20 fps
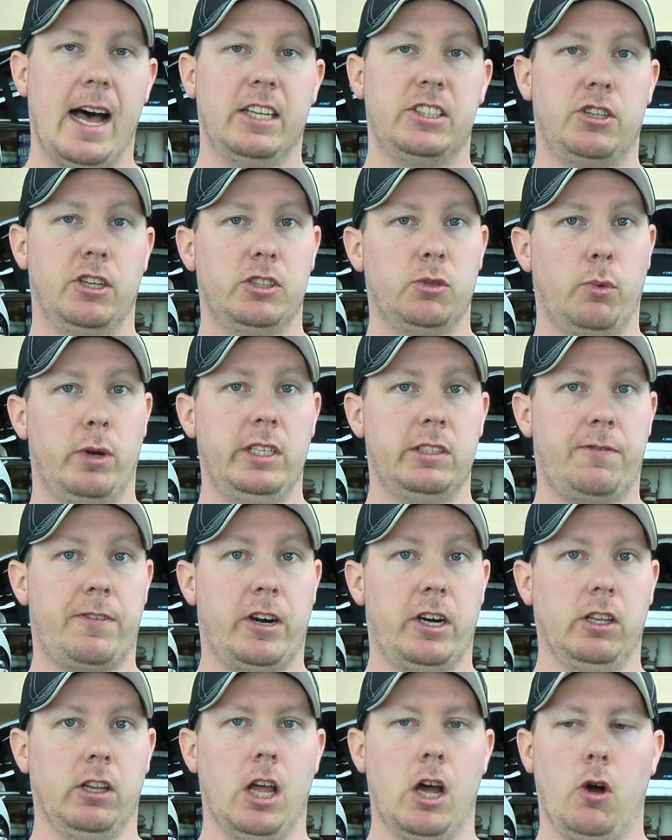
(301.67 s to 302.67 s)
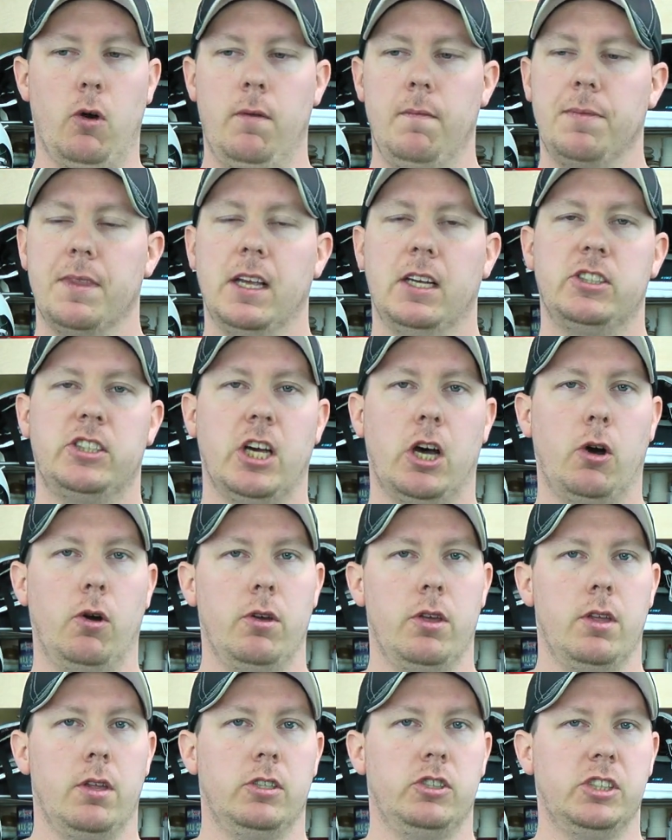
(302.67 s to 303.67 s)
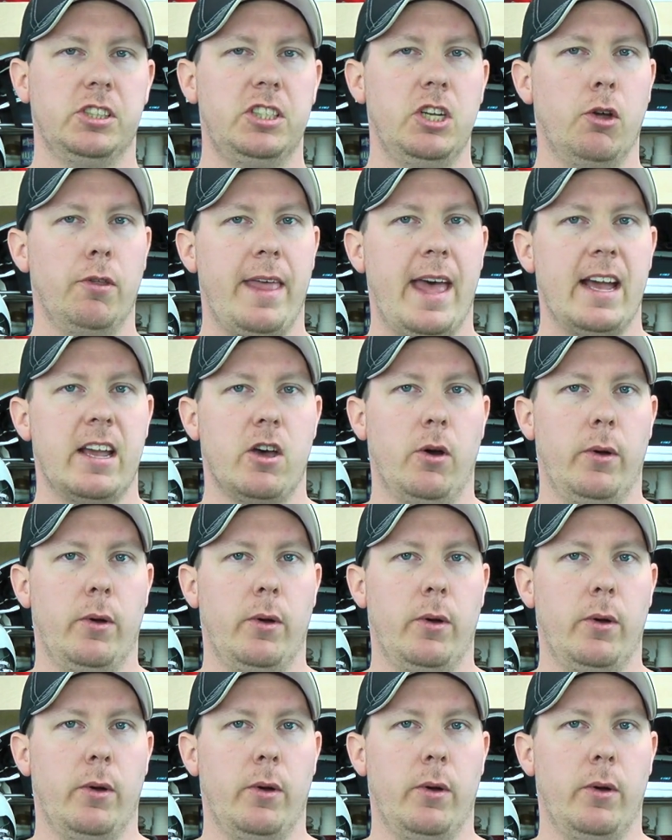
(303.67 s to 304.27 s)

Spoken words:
So this one is very low. So just know that